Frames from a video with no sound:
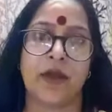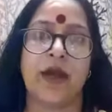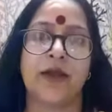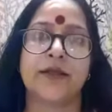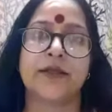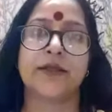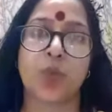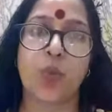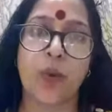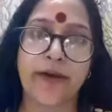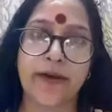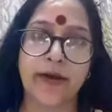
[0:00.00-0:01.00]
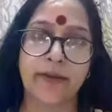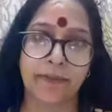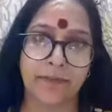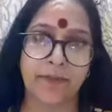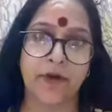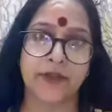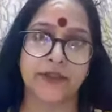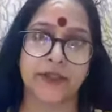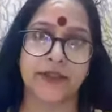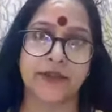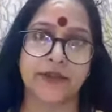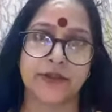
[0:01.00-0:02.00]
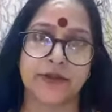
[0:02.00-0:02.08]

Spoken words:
And it's very important